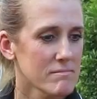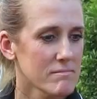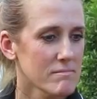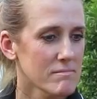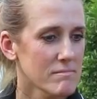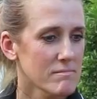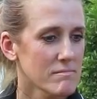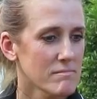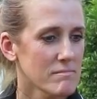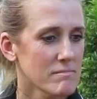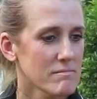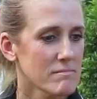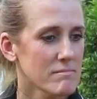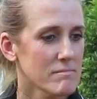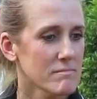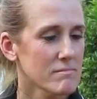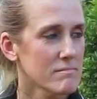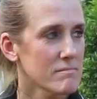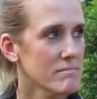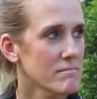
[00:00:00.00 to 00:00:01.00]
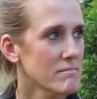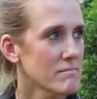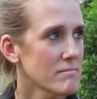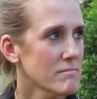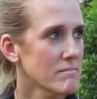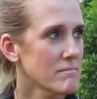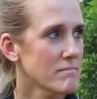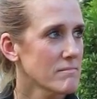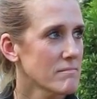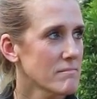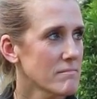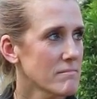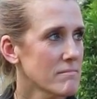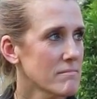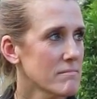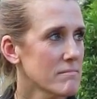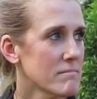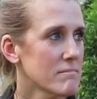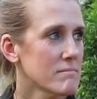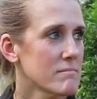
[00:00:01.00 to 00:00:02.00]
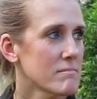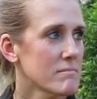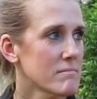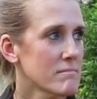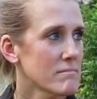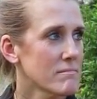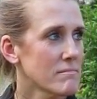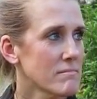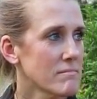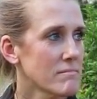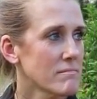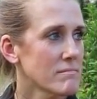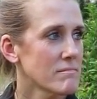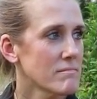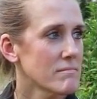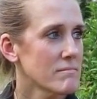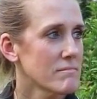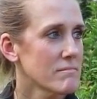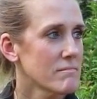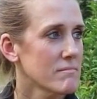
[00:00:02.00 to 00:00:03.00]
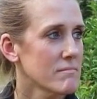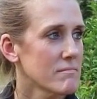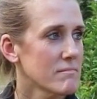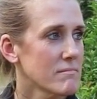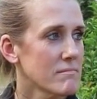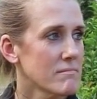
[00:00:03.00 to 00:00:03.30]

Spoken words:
The person shown says nothing.